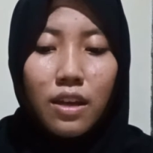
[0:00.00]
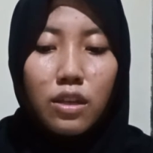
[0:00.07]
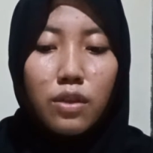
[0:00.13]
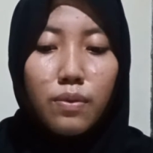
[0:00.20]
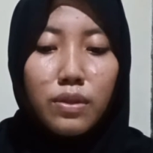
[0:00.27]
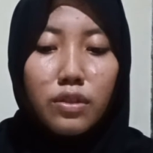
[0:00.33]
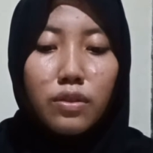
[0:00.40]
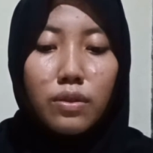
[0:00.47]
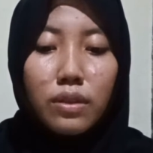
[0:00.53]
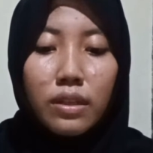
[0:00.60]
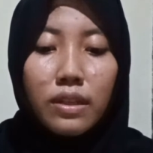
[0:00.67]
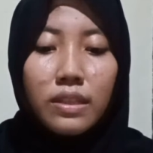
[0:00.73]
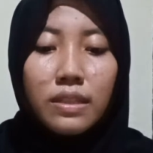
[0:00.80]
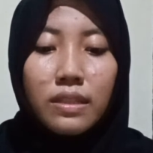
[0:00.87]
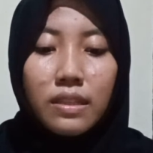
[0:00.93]
You want to
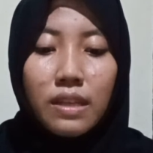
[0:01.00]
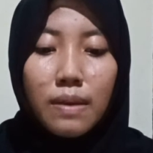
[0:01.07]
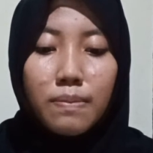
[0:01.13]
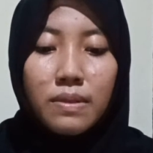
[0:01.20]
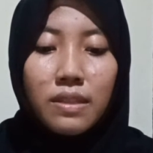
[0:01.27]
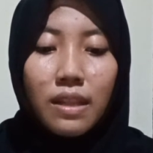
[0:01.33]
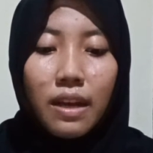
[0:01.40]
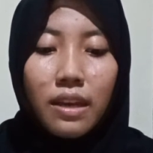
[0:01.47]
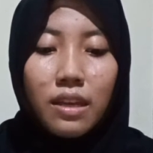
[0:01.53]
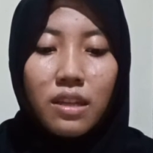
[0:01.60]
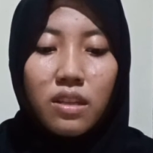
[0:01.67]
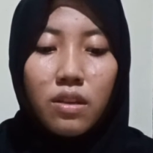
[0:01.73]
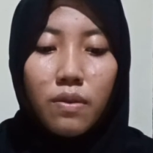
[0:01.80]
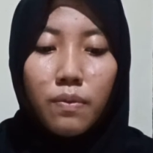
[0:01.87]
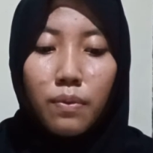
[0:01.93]
learn steps like
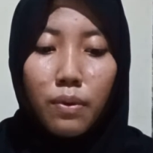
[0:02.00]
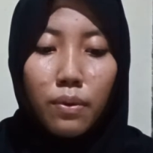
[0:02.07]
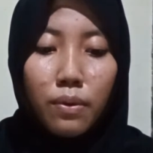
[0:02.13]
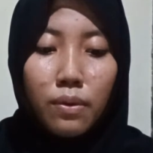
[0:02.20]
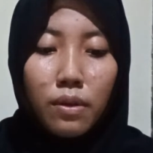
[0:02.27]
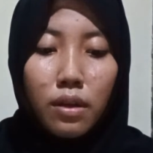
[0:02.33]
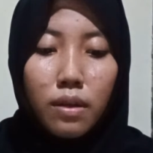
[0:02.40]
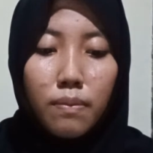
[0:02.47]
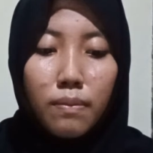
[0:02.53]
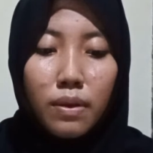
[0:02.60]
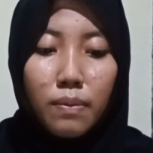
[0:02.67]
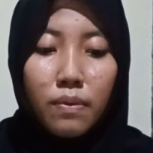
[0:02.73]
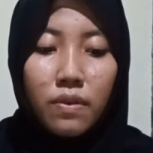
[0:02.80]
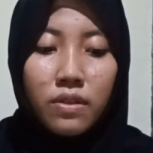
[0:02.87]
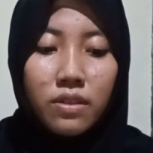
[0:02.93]
role,
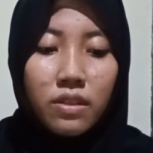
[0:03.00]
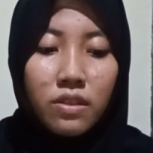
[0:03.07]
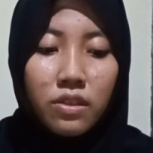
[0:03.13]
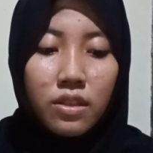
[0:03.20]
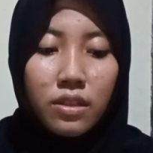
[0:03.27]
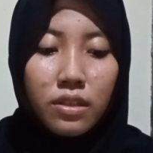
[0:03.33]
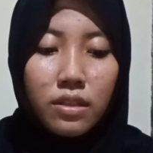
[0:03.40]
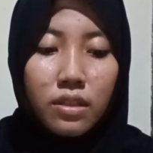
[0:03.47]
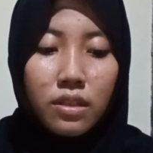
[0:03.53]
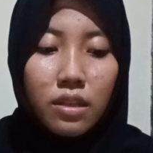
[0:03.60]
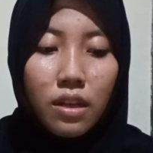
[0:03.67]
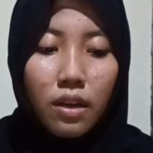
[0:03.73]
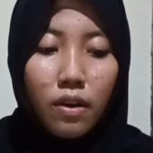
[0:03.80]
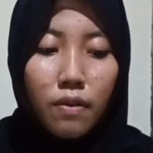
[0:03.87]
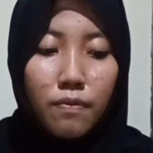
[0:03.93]
memorization,
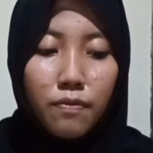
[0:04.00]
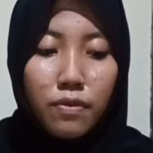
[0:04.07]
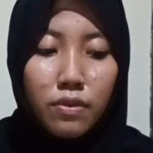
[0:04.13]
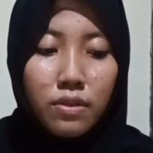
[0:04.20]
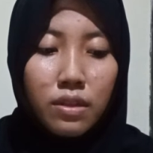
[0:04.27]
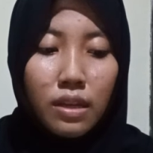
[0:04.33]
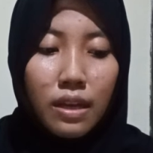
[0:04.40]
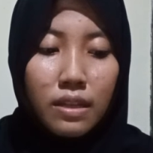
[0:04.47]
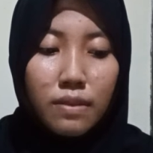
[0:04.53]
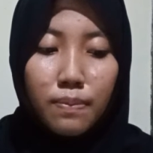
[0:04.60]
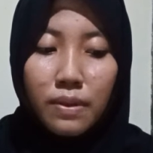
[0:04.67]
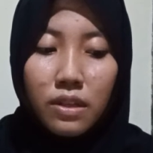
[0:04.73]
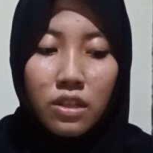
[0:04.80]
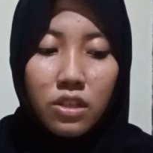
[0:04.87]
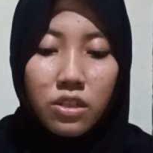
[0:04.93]
confusing
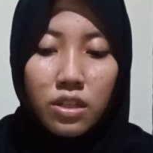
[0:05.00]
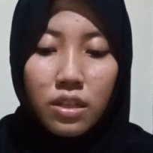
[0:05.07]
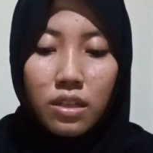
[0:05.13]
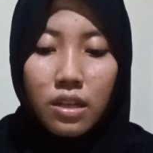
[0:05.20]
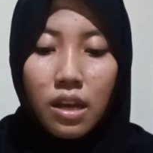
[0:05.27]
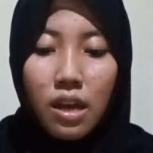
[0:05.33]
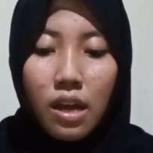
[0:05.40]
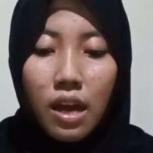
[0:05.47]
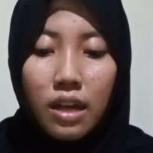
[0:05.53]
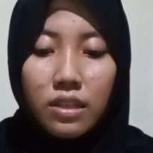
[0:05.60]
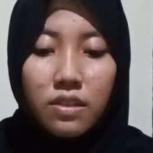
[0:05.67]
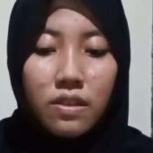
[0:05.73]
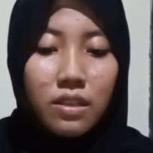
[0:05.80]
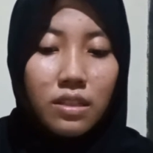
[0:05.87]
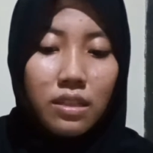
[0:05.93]
explanation,
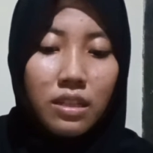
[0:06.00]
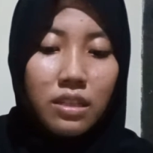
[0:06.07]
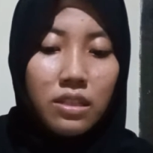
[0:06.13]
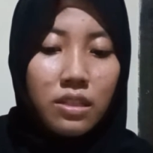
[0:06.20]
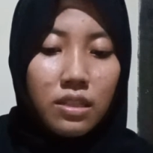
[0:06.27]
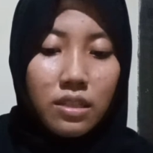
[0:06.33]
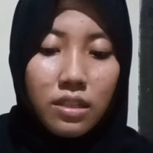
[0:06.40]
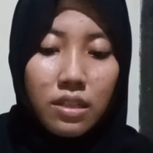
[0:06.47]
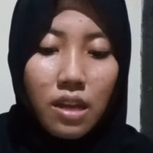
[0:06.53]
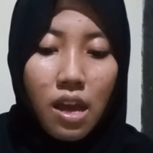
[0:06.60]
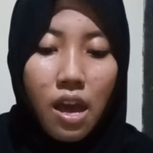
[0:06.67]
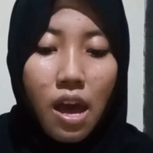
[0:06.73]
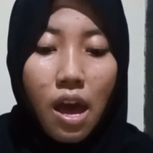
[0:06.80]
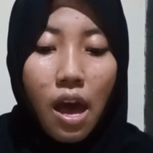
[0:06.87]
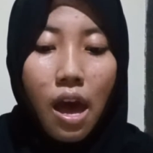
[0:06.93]
and translation.
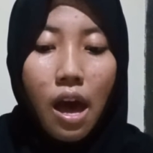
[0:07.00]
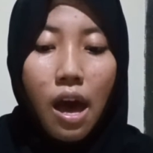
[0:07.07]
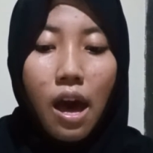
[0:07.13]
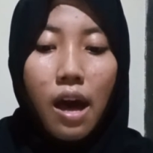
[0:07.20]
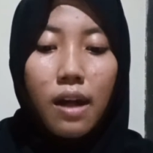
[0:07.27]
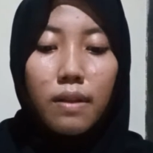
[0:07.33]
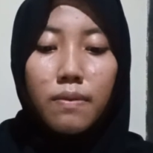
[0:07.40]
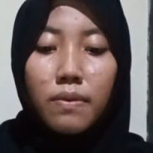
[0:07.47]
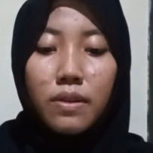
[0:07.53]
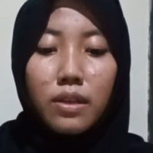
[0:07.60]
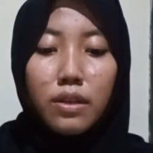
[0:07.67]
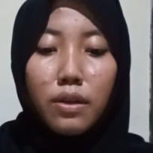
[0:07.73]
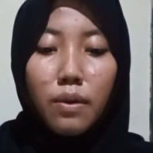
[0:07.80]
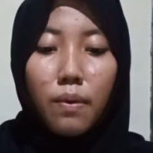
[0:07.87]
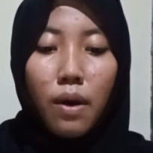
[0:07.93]
I already
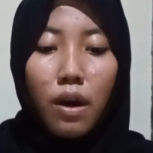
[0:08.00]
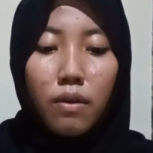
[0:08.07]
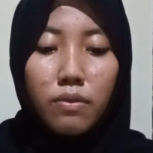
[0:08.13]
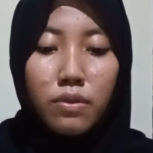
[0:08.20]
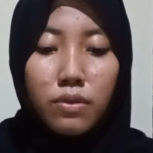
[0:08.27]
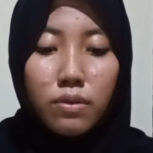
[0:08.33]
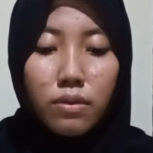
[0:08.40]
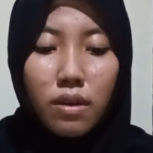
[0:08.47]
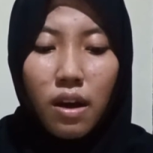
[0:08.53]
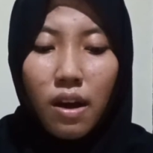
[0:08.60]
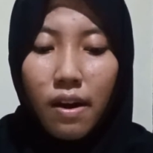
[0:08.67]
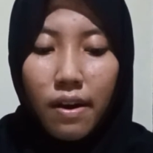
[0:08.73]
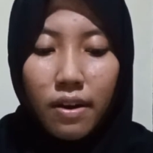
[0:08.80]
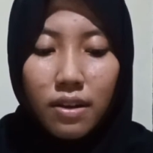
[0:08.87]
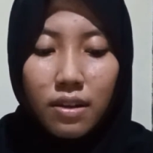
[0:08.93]
know how
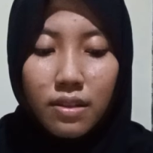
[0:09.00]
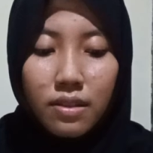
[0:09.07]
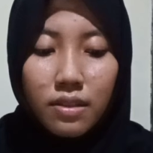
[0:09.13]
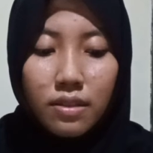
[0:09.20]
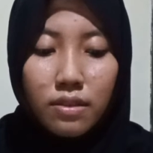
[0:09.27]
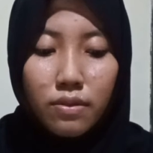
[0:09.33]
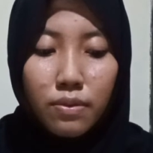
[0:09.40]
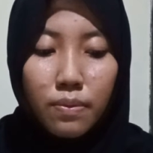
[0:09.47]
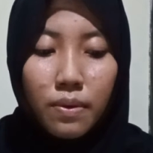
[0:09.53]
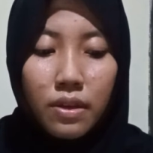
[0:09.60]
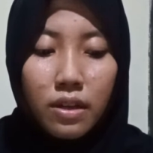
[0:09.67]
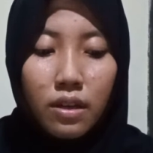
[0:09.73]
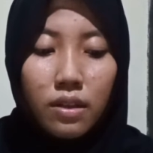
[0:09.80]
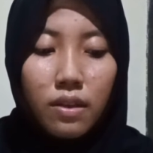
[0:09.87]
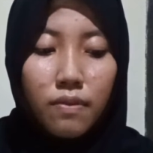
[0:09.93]
hard it is to
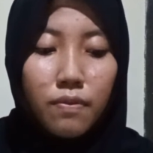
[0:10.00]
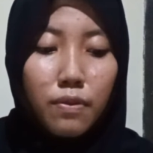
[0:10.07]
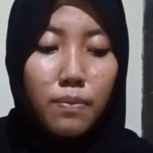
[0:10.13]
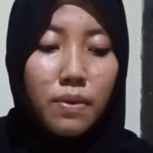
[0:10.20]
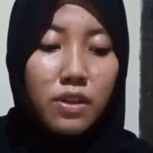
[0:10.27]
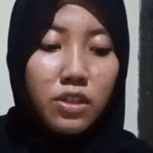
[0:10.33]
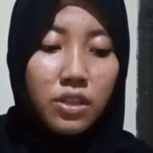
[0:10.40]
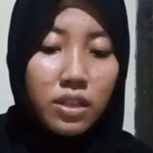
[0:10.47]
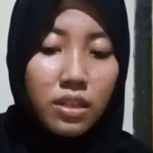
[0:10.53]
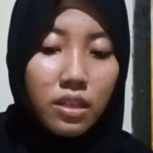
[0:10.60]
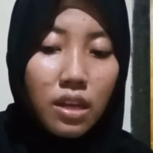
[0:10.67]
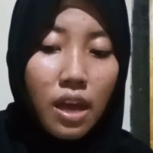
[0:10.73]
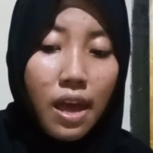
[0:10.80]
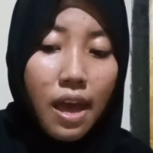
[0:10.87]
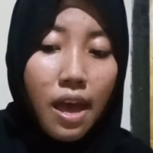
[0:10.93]
recall
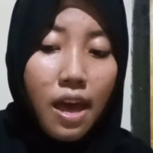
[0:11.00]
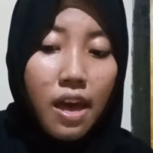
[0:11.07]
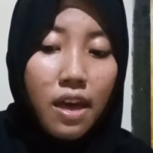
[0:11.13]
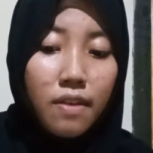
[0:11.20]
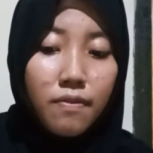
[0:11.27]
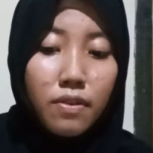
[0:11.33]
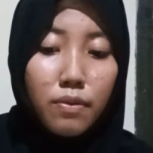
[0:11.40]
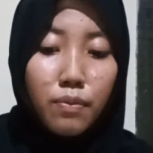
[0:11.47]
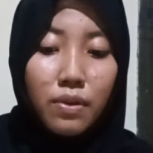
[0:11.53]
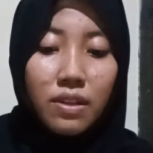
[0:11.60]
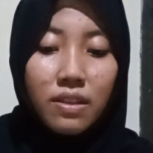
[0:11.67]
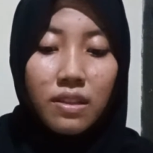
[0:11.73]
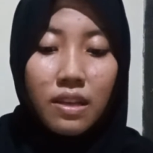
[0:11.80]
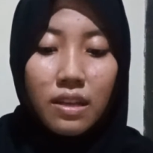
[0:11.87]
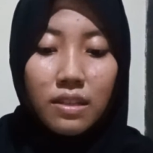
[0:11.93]
information, even
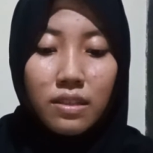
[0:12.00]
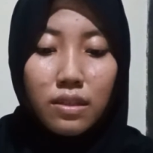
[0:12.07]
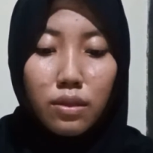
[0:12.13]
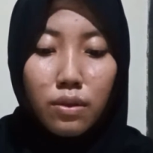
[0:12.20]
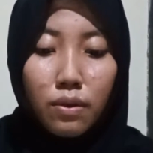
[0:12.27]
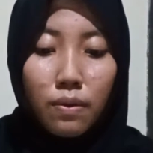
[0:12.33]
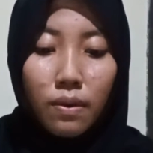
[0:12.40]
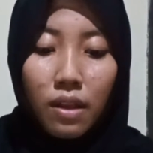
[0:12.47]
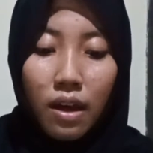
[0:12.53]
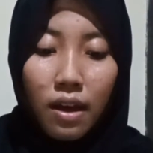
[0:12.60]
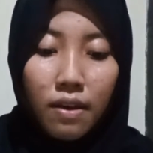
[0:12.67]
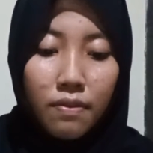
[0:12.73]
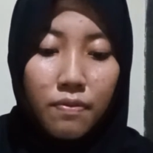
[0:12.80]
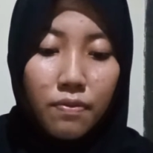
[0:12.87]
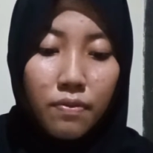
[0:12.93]
with things in your
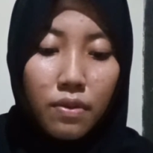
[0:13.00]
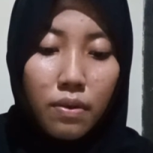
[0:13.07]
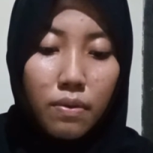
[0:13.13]
life.